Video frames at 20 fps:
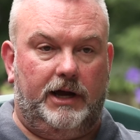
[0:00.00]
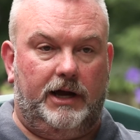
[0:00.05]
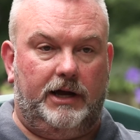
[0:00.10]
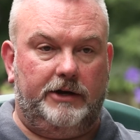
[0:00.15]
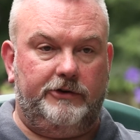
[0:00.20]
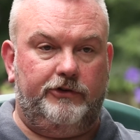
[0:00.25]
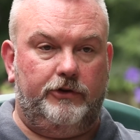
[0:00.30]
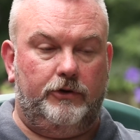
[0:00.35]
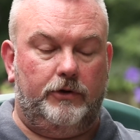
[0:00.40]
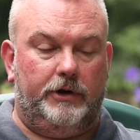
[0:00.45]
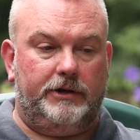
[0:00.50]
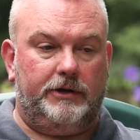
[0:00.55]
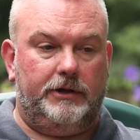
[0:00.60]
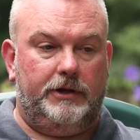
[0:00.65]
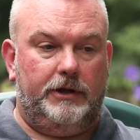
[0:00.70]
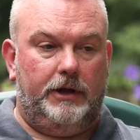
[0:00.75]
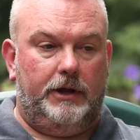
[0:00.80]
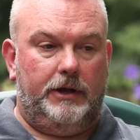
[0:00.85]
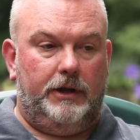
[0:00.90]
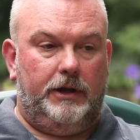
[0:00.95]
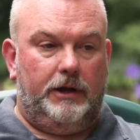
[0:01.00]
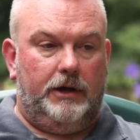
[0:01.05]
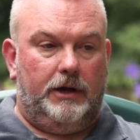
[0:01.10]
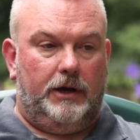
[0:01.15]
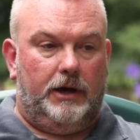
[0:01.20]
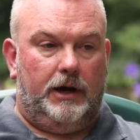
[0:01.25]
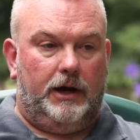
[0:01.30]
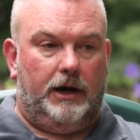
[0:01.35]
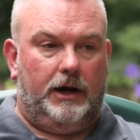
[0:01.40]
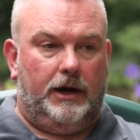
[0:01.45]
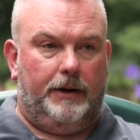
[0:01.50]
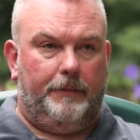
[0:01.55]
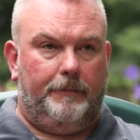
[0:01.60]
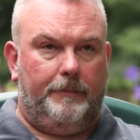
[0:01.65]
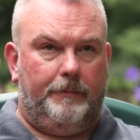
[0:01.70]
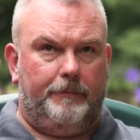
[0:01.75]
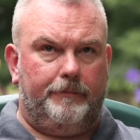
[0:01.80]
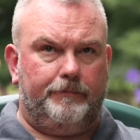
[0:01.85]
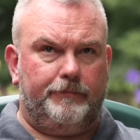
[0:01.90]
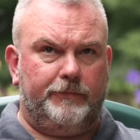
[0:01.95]
onto it.
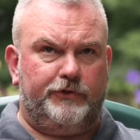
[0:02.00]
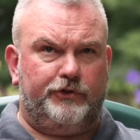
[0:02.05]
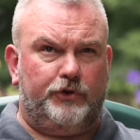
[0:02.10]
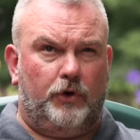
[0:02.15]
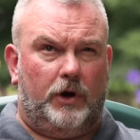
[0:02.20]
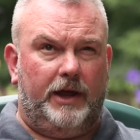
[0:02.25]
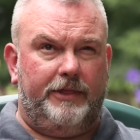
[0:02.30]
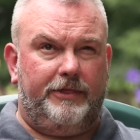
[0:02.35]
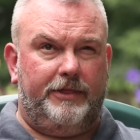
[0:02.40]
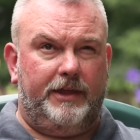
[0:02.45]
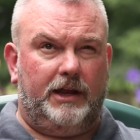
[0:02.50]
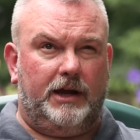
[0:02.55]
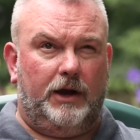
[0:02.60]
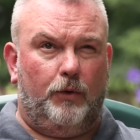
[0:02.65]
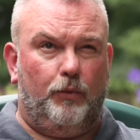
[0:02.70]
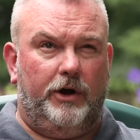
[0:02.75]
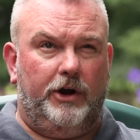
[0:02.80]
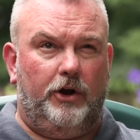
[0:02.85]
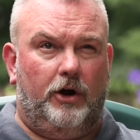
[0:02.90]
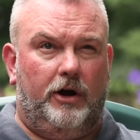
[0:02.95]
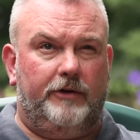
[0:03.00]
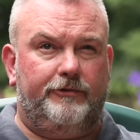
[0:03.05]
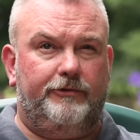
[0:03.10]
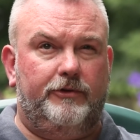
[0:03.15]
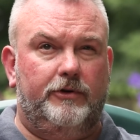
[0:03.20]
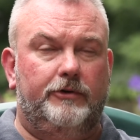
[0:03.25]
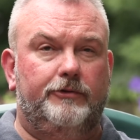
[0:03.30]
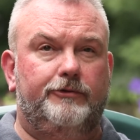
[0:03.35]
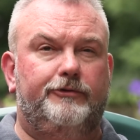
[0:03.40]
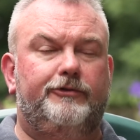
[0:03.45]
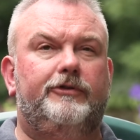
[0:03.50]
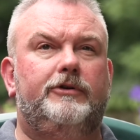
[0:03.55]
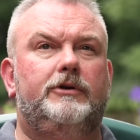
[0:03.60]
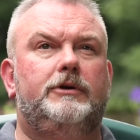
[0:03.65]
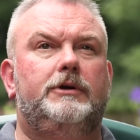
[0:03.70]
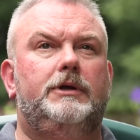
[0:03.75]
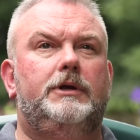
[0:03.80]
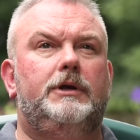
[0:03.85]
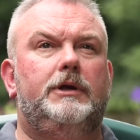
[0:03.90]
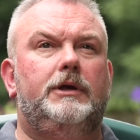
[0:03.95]
So I think I went off of
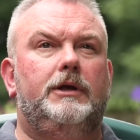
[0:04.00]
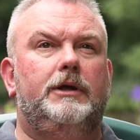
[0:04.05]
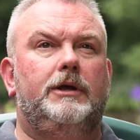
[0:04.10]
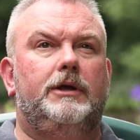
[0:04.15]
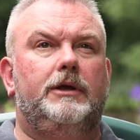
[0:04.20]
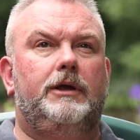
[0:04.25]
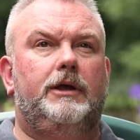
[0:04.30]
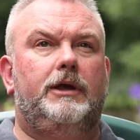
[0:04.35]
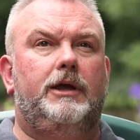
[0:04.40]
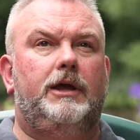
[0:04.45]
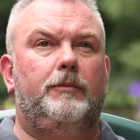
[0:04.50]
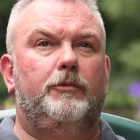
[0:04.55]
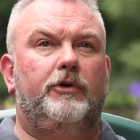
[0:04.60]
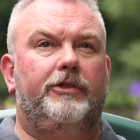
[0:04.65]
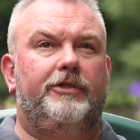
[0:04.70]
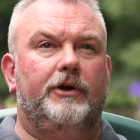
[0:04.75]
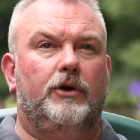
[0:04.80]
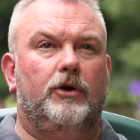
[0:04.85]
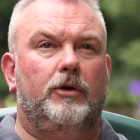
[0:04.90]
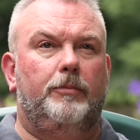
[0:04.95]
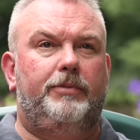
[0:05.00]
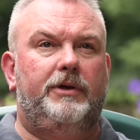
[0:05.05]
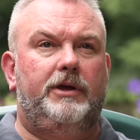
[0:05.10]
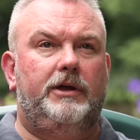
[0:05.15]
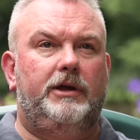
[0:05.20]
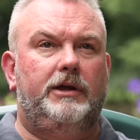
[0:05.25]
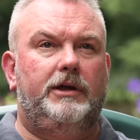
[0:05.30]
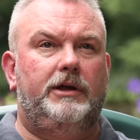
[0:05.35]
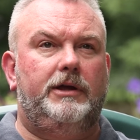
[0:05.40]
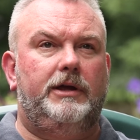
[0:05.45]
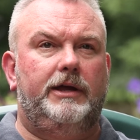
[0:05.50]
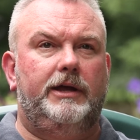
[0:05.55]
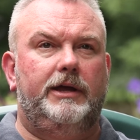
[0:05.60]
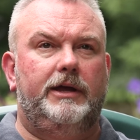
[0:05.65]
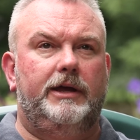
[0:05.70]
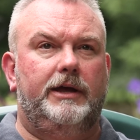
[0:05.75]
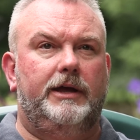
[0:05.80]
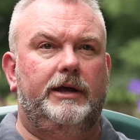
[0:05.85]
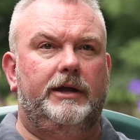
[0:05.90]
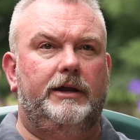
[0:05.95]
chemotherapy
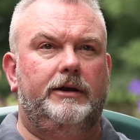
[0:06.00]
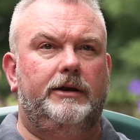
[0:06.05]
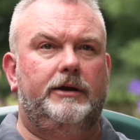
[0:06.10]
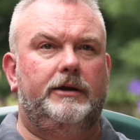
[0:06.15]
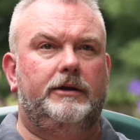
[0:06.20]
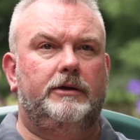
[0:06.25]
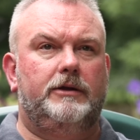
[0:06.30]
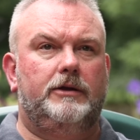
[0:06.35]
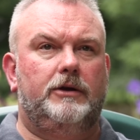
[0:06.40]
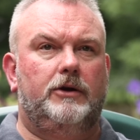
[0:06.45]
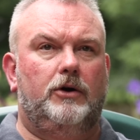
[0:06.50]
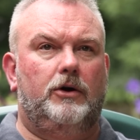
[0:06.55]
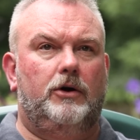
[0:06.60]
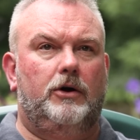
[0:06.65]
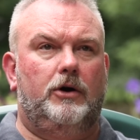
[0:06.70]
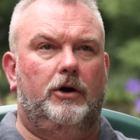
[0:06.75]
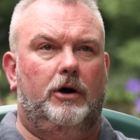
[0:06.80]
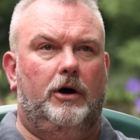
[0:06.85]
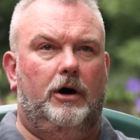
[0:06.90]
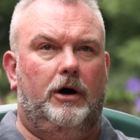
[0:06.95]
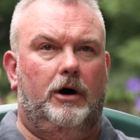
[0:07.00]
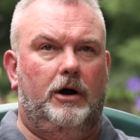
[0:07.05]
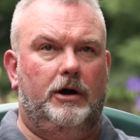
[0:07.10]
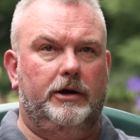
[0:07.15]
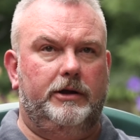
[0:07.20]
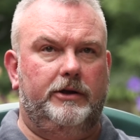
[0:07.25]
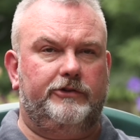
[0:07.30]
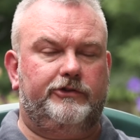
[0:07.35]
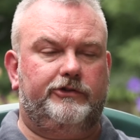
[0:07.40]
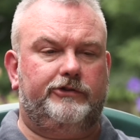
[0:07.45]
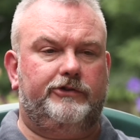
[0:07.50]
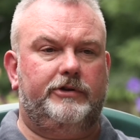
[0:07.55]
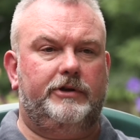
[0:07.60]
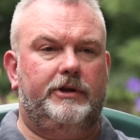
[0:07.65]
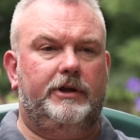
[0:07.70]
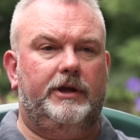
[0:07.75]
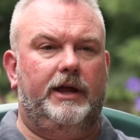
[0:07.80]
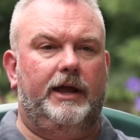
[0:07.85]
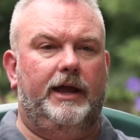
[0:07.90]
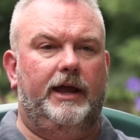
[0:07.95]
in August,
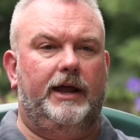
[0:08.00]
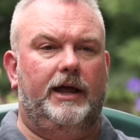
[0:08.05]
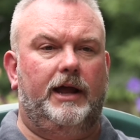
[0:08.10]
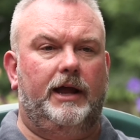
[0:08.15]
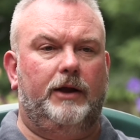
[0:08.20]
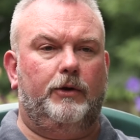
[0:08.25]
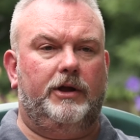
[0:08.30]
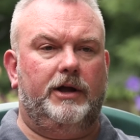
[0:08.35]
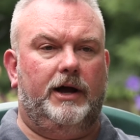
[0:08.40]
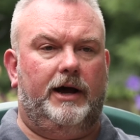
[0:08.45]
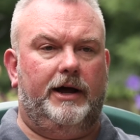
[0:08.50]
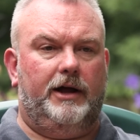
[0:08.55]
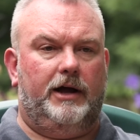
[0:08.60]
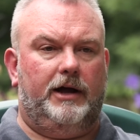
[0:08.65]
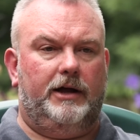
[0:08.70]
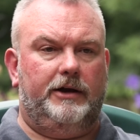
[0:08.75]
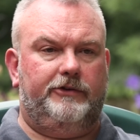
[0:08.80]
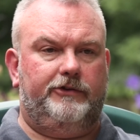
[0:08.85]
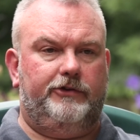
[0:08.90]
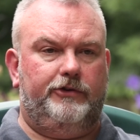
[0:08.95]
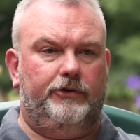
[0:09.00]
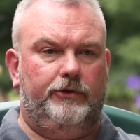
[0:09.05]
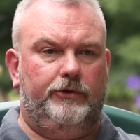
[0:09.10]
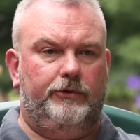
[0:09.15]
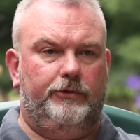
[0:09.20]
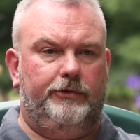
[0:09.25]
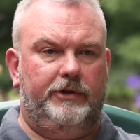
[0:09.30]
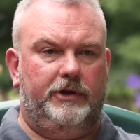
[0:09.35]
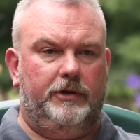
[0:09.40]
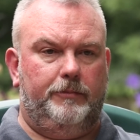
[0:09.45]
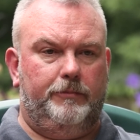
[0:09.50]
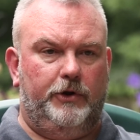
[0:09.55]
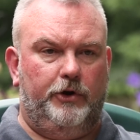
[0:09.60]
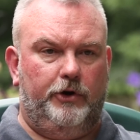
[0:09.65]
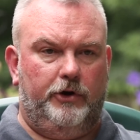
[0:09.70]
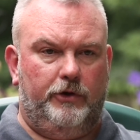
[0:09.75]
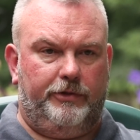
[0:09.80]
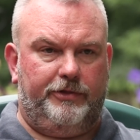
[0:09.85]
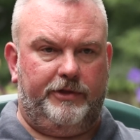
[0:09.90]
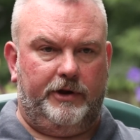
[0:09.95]
and I got onto the
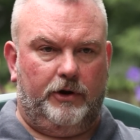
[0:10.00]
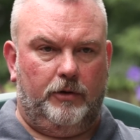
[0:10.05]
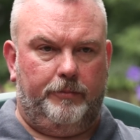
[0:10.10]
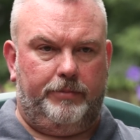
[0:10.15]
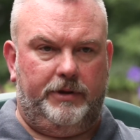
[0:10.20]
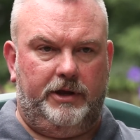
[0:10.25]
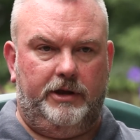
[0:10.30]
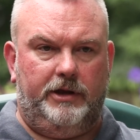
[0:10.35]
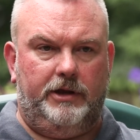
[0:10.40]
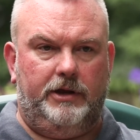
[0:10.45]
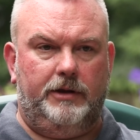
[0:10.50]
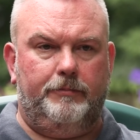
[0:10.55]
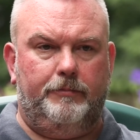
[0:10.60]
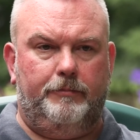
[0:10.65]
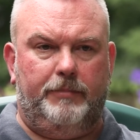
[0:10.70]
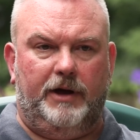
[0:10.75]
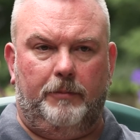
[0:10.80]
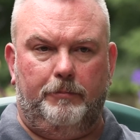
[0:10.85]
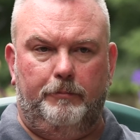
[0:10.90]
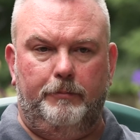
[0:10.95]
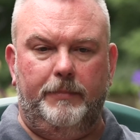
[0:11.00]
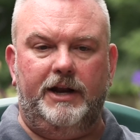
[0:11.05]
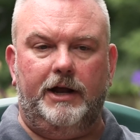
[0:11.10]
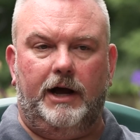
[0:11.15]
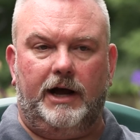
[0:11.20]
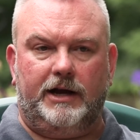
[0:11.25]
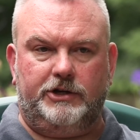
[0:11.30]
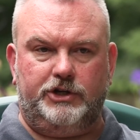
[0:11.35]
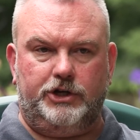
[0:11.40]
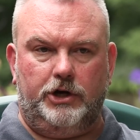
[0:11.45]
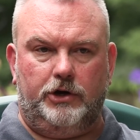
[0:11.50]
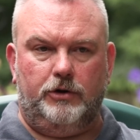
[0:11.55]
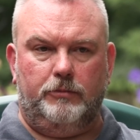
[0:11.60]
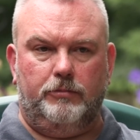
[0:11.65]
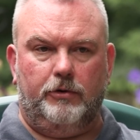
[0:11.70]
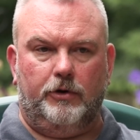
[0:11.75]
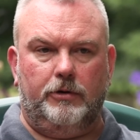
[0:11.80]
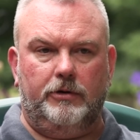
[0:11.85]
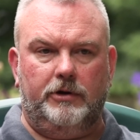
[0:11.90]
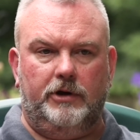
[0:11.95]
immunotherapy about
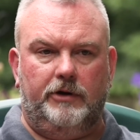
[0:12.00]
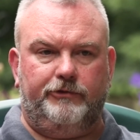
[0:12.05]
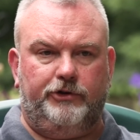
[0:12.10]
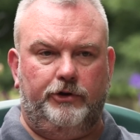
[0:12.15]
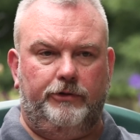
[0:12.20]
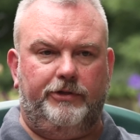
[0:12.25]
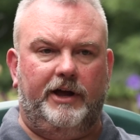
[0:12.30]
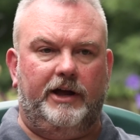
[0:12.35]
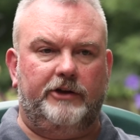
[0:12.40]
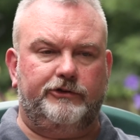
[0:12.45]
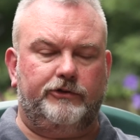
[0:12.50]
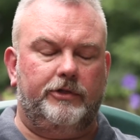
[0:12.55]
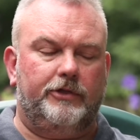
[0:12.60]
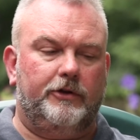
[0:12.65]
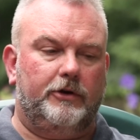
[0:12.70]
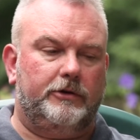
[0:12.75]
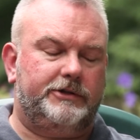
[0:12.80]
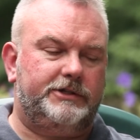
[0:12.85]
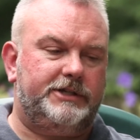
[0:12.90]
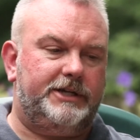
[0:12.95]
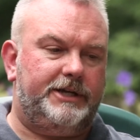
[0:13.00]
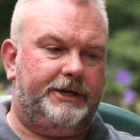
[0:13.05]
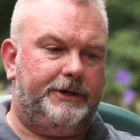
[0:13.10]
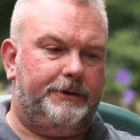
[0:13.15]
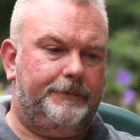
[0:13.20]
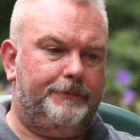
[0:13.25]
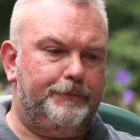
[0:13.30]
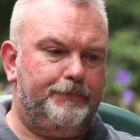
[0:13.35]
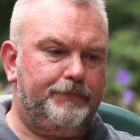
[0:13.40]
mid-October of 2013.